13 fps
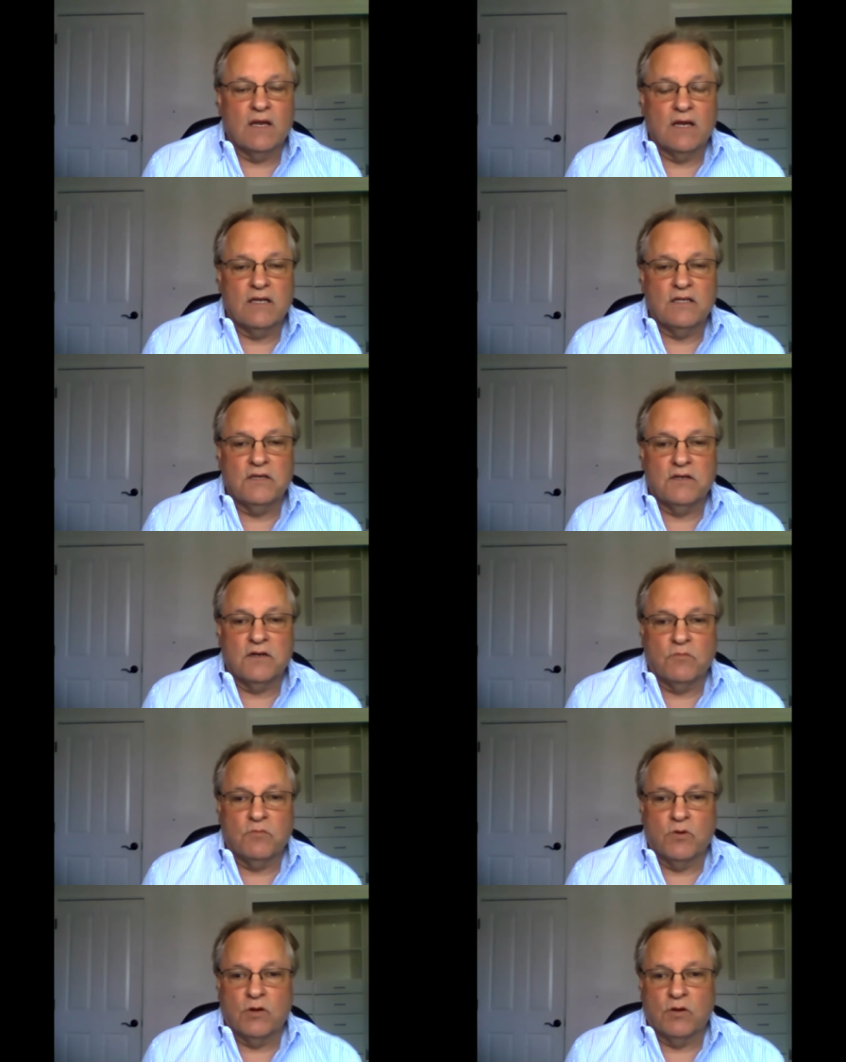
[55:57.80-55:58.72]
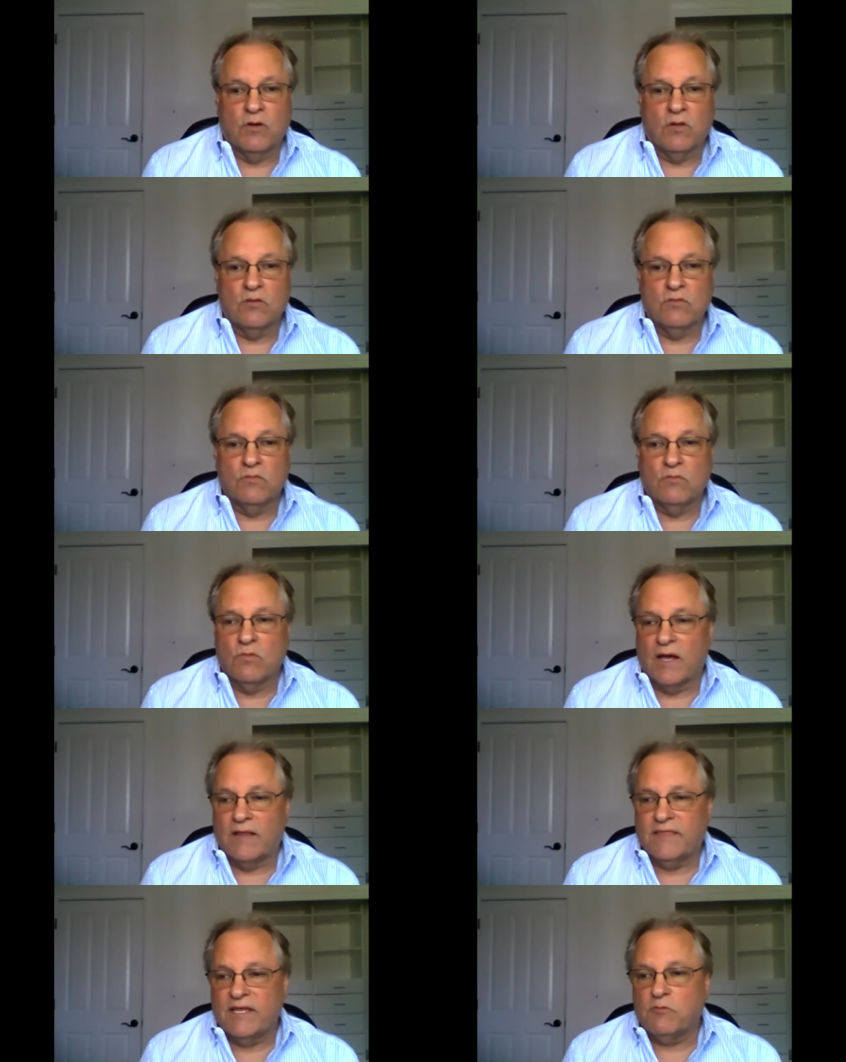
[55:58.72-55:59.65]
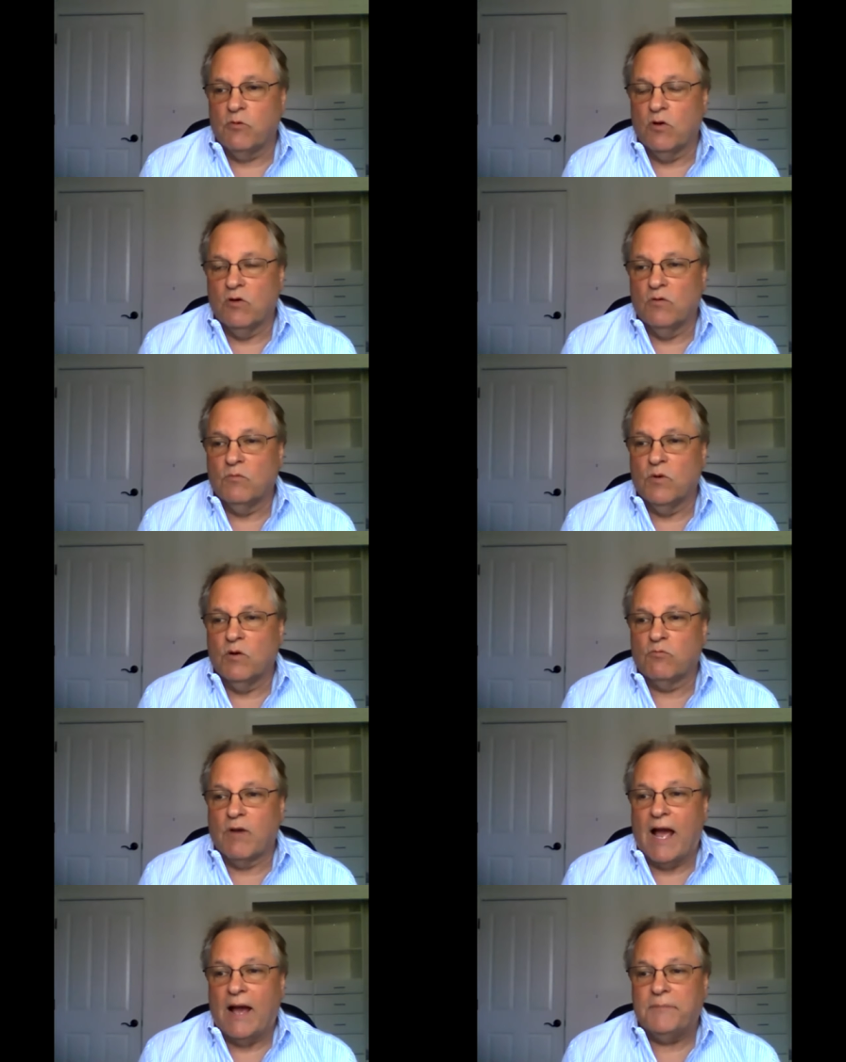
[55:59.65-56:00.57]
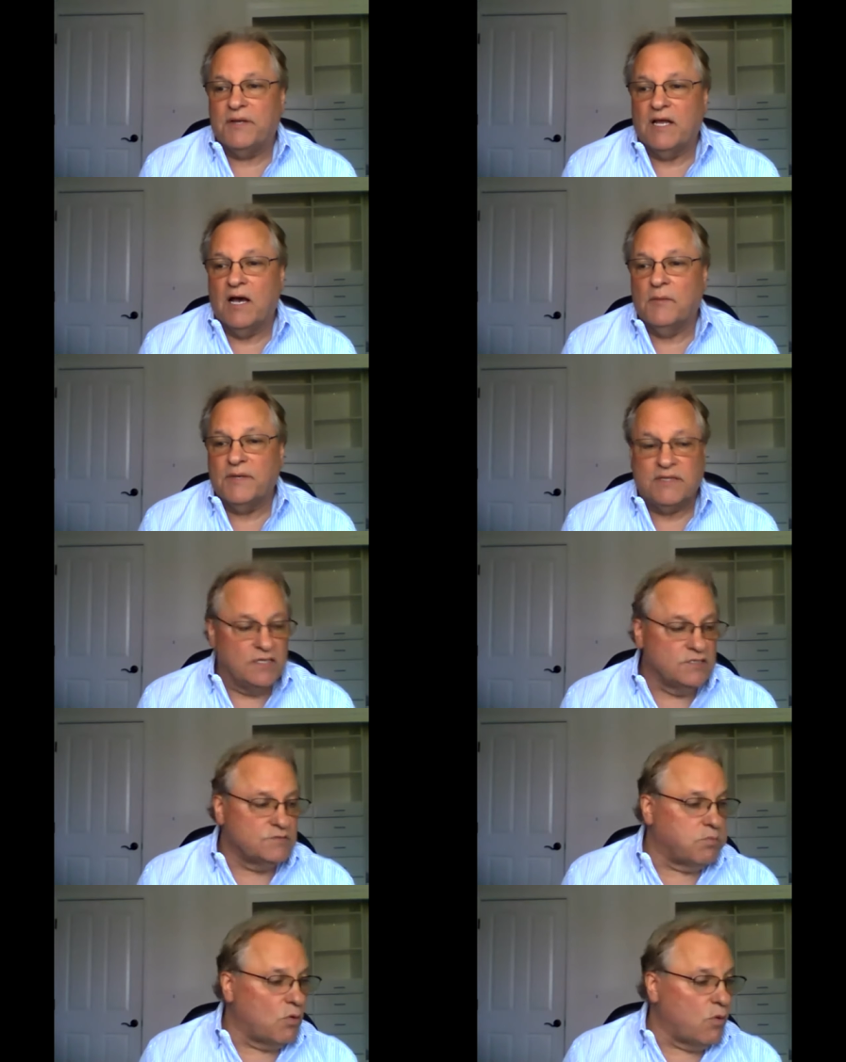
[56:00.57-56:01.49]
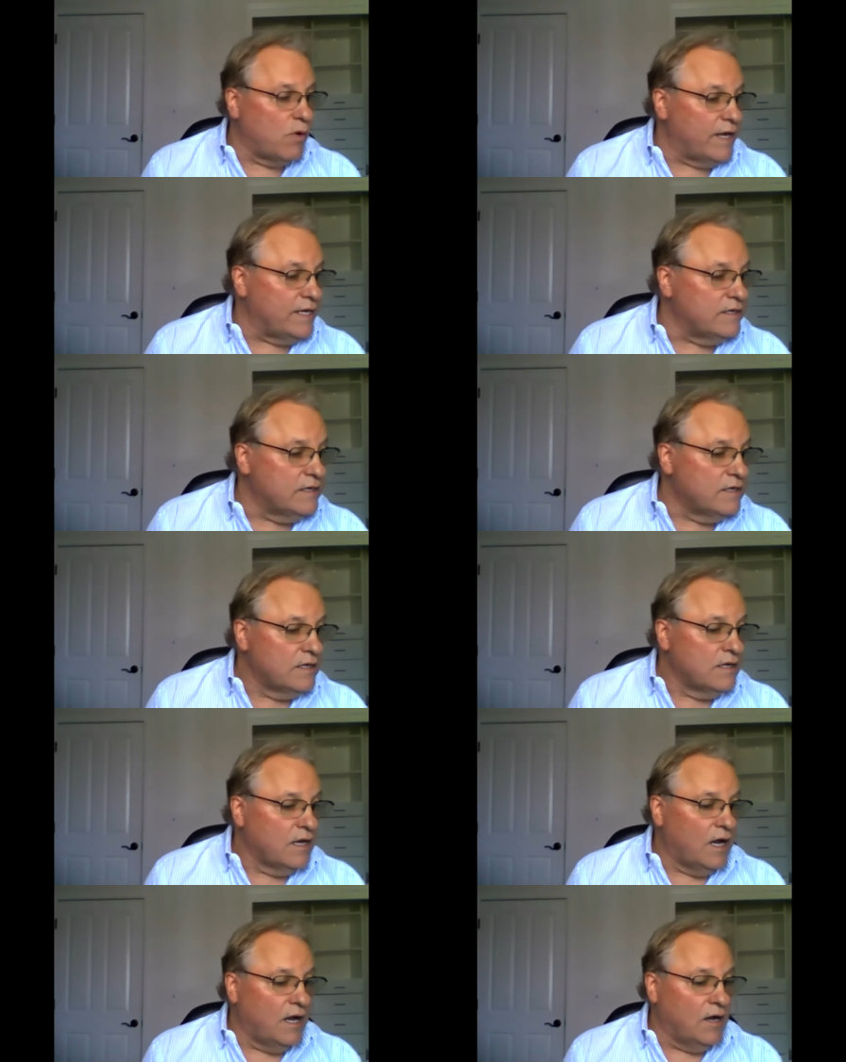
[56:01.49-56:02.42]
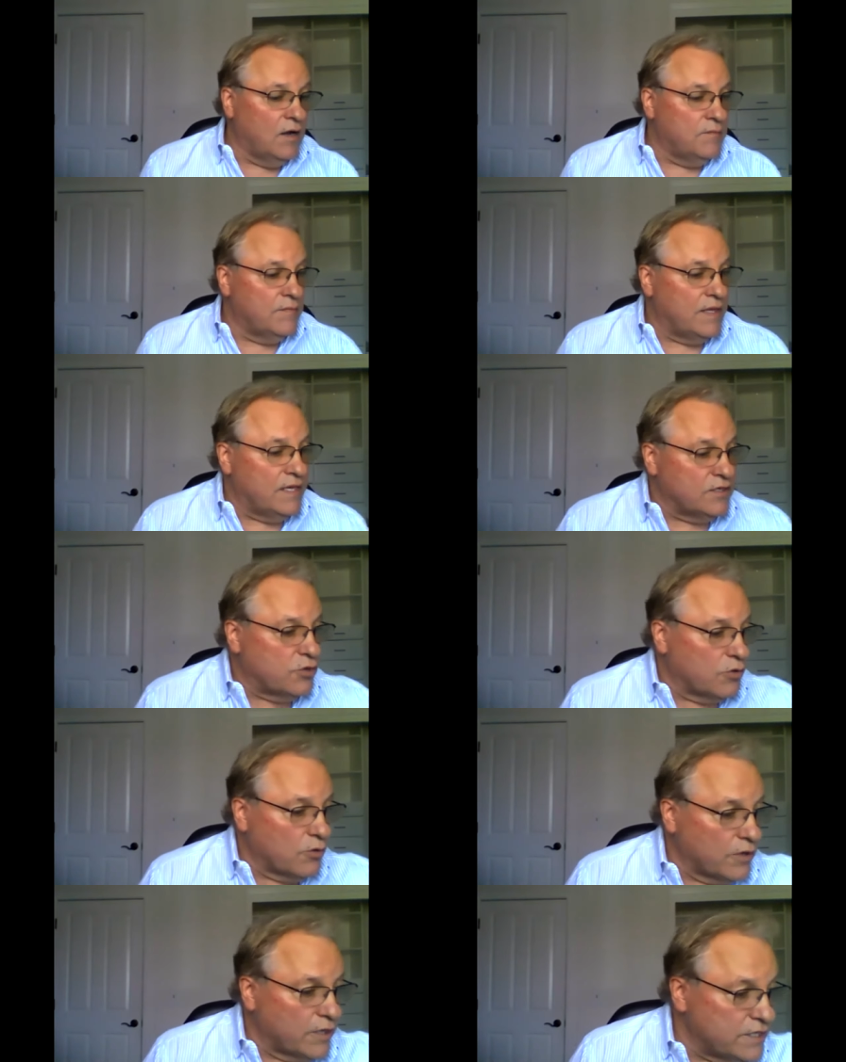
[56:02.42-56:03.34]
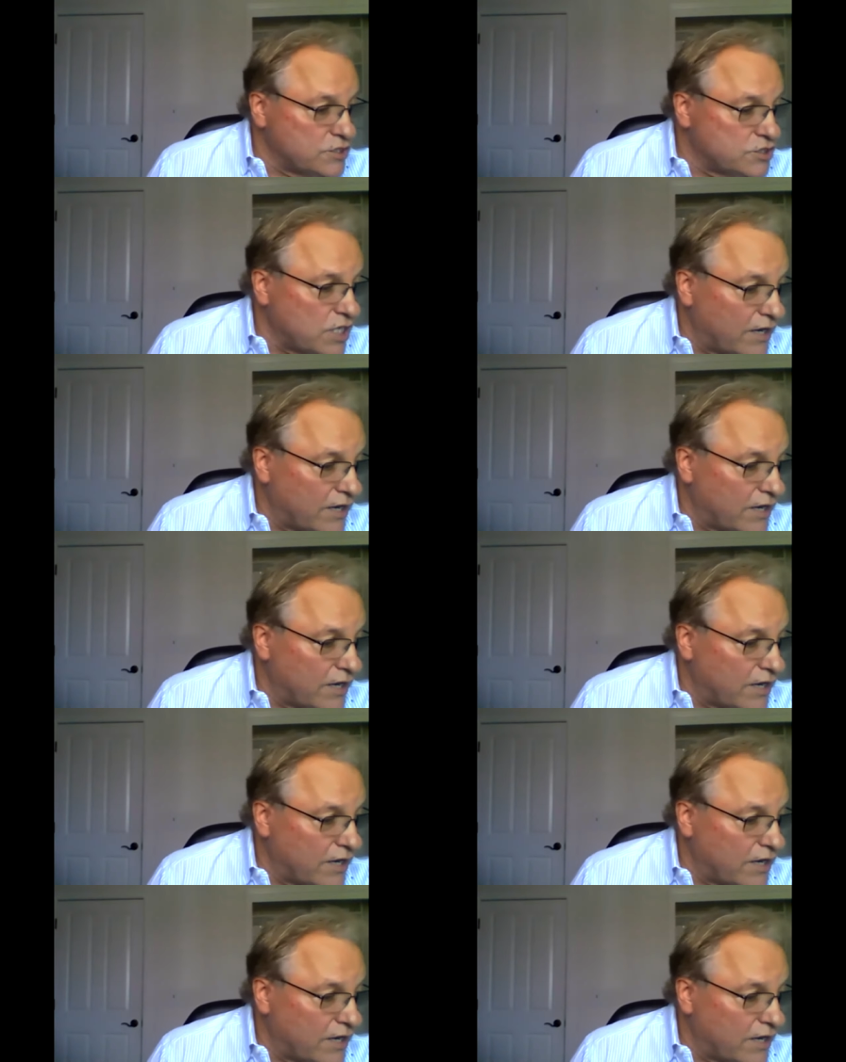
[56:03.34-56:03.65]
uh, you know, we'll, I think we'll, we'll wrap it up at this point. Um, encourage